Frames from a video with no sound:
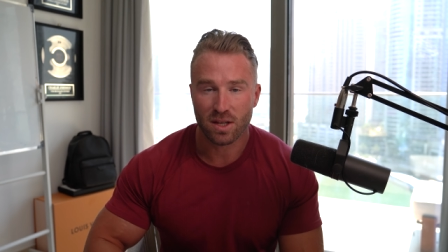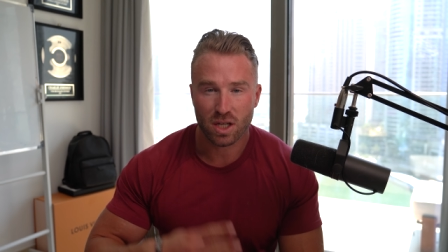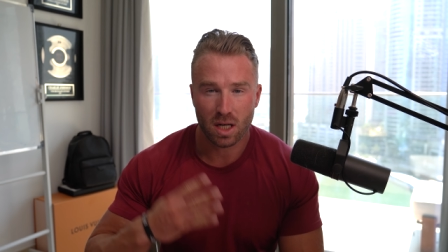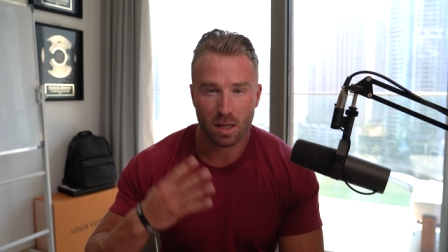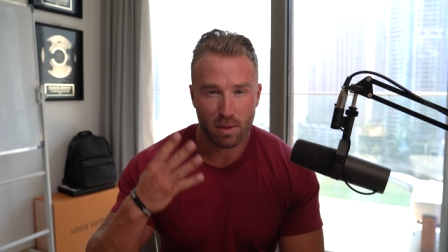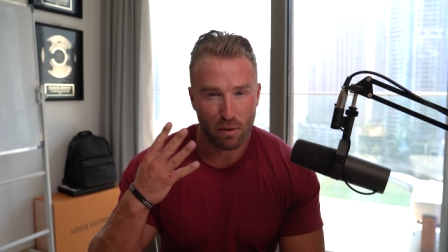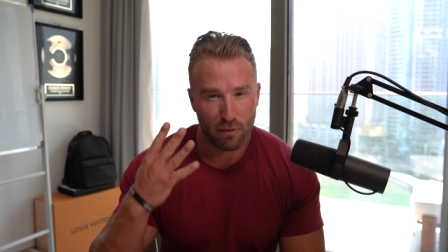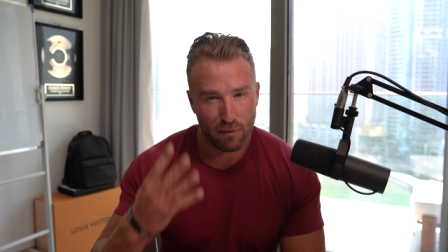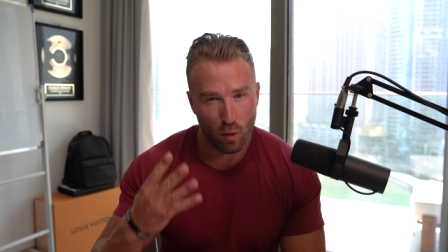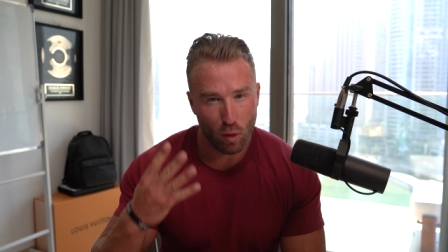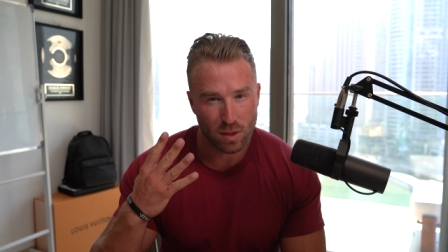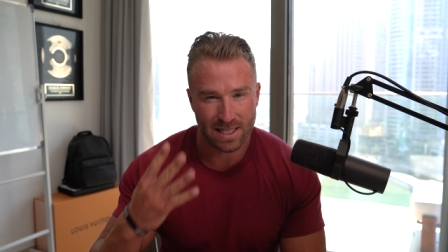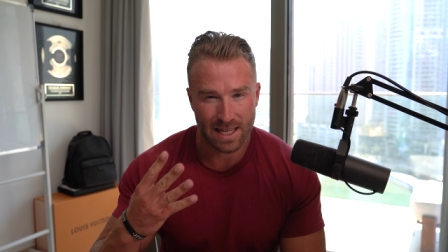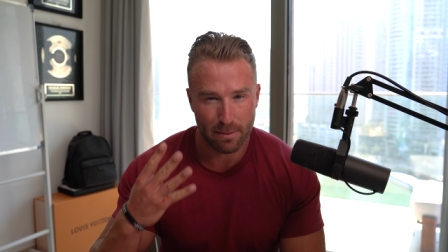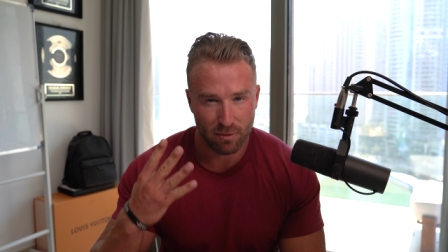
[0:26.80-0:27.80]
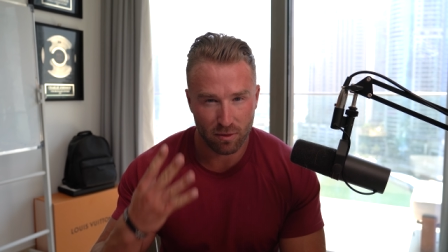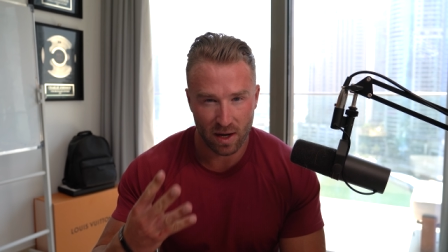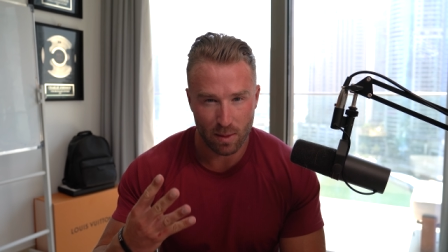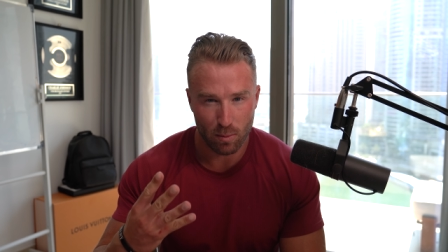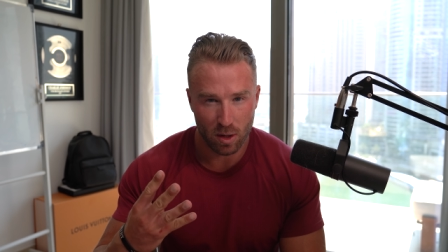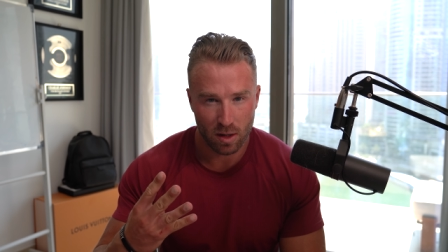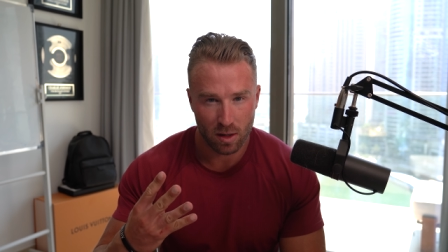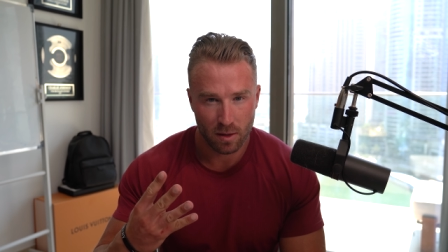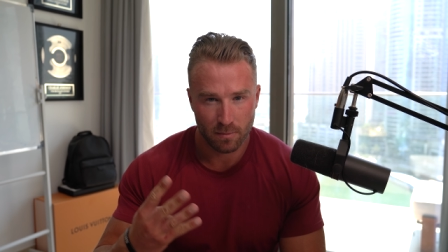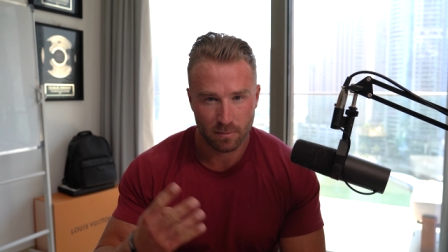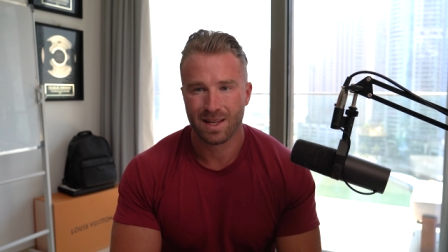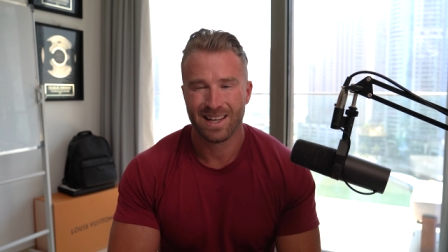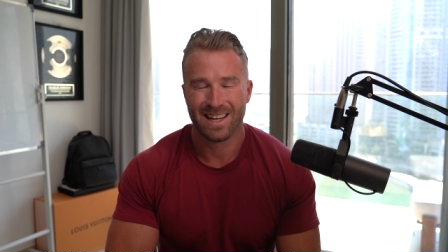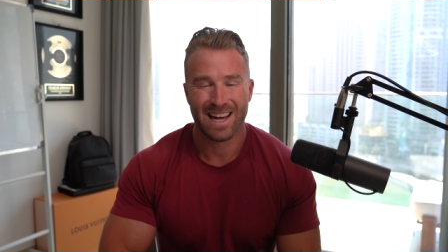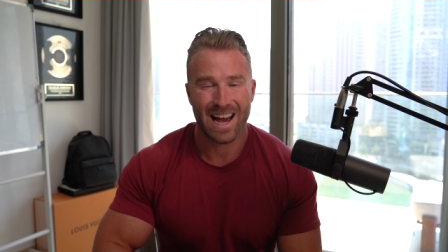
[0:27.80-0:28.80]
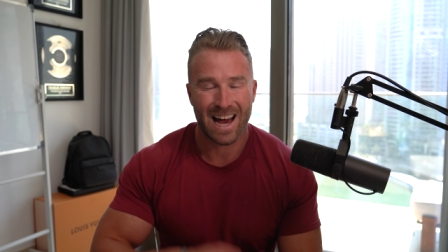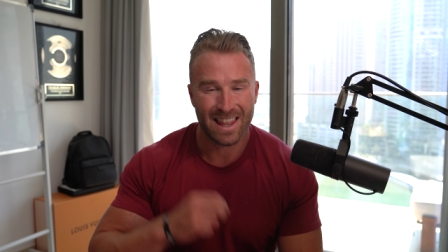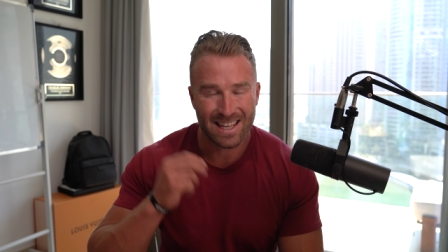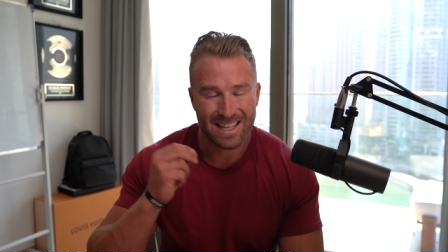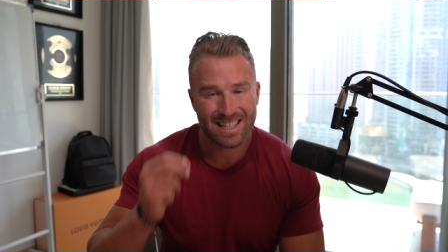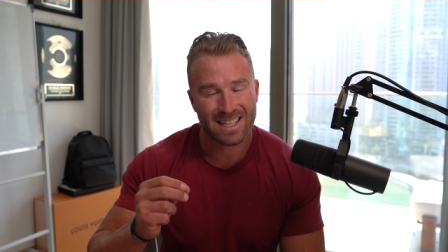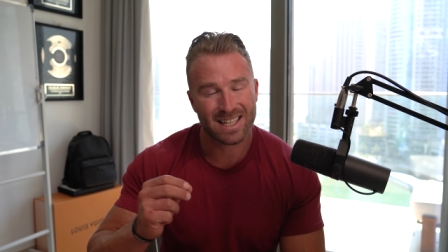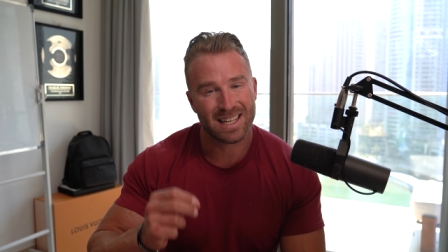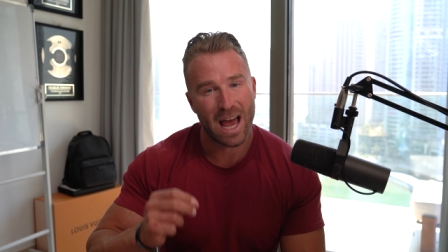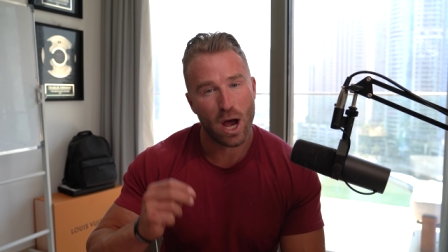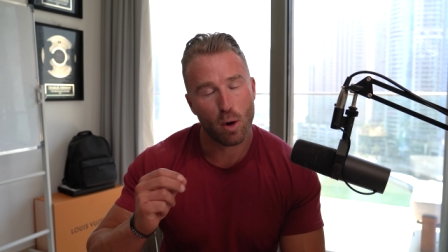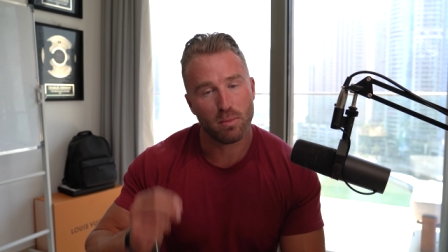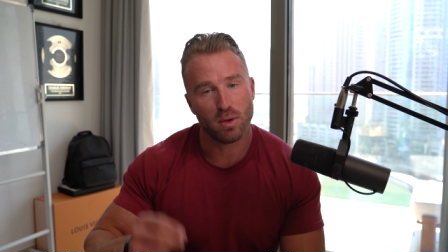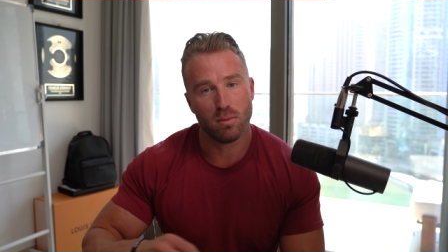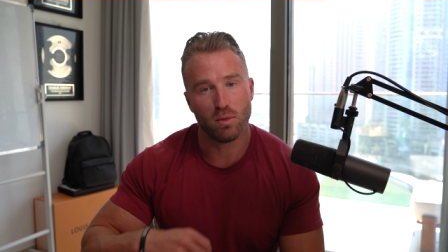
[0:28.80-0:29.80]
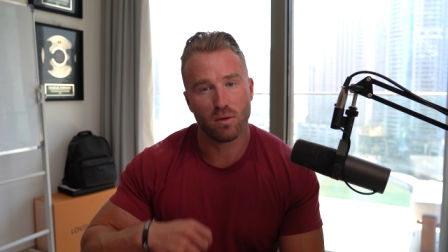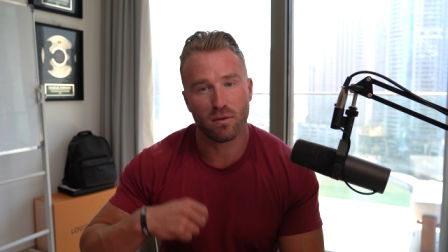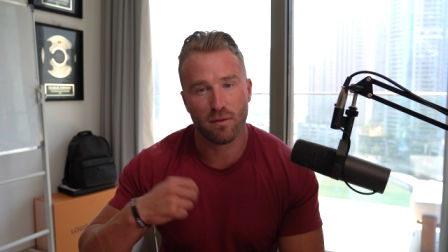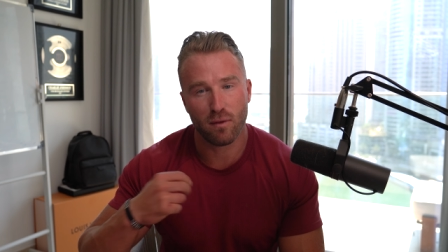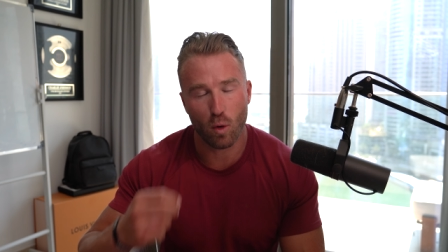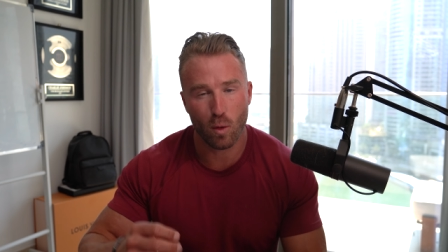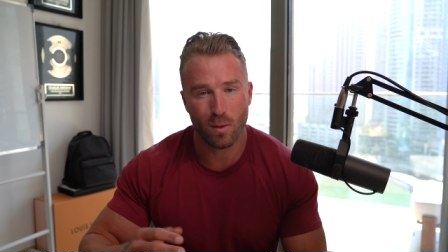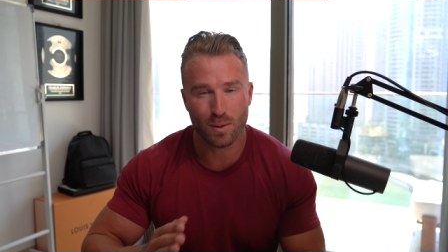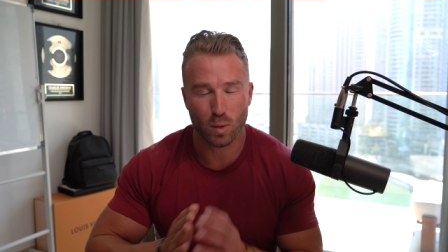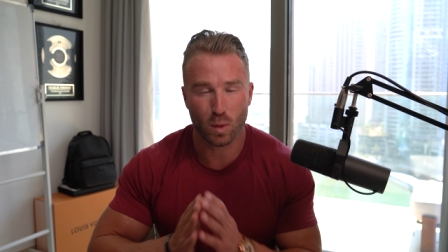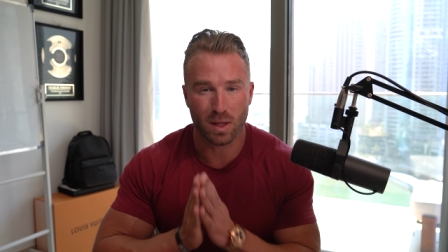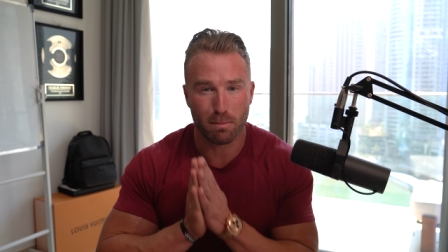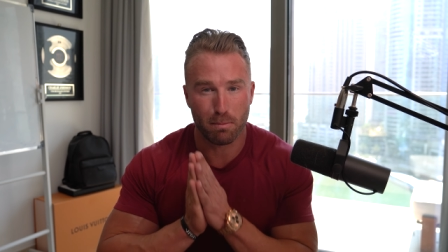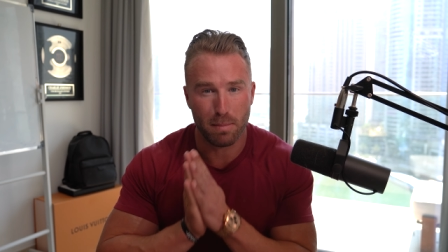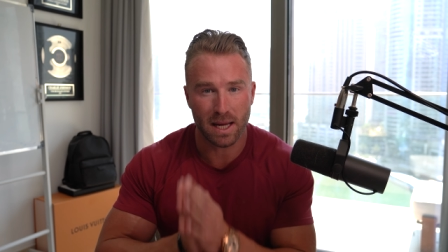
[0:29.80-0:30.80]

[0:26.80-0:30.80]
this is going to be a four step framework. And this is going to help you move forward with